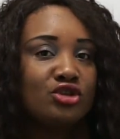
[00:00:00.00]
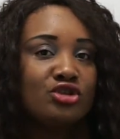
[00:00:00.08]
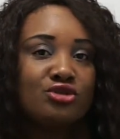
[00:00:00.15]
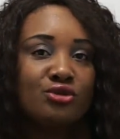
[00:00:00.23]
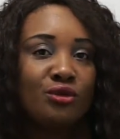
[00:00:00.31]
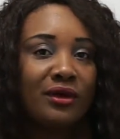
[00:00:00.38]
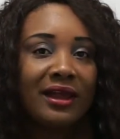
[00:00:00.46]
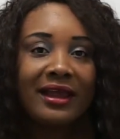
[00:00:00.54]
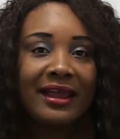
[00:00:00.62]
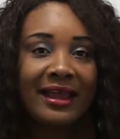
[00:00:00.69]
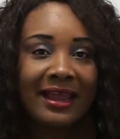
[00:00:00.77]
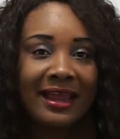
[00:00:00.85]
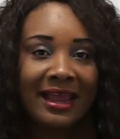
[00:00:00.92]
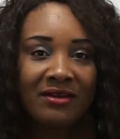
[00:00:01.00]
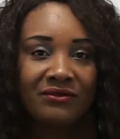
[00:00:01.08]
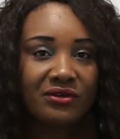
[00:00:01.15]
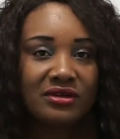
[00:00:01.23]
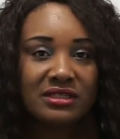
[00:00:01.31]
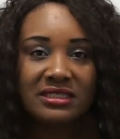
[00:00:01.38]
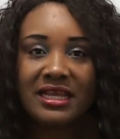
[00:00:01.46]
you
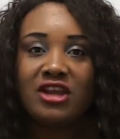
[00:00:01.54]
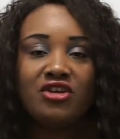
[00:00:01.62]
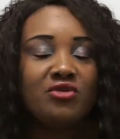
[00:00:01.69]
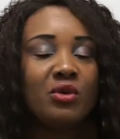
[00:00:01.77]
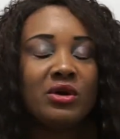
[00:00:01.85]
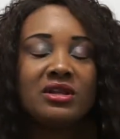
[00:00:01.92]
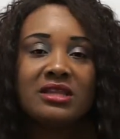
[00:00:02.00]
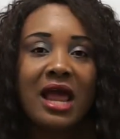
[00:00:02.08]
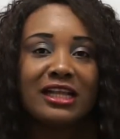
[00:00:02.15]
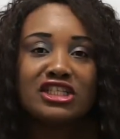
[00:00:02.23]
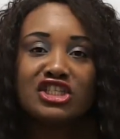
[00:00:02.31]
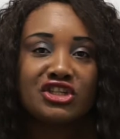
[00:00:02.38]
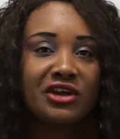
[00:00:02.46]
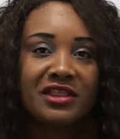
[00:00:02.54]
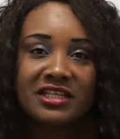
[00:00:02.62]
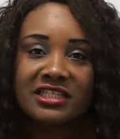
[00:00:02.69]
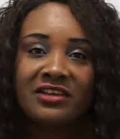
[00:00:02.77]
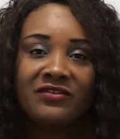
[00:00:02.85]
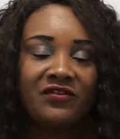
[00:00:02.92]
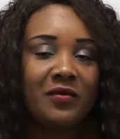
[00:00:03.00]
ever say you will not share
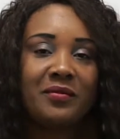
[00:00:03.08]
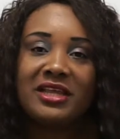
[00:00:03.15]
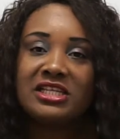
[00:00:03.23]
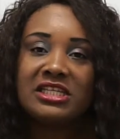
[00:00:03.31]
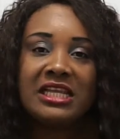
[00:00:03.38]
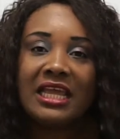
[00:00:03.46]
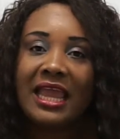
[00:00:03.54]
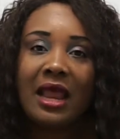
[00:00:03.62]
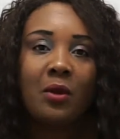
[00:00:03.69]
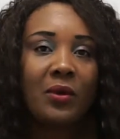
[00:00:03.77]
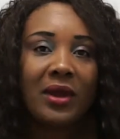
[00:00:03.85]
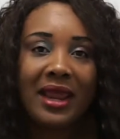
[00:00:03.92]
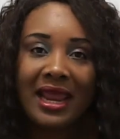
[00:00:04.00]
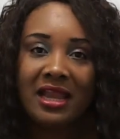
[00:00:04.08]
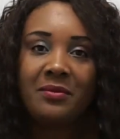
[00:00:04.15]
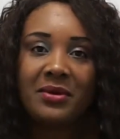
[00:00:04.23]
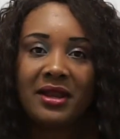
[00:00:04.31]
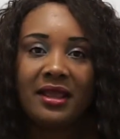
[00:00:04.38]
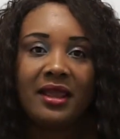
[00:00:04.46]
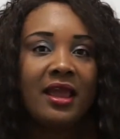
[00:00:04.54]
this information again with
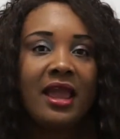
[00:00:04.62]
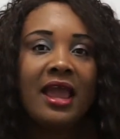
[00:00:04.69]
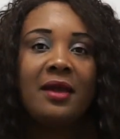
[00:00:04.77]
anybody,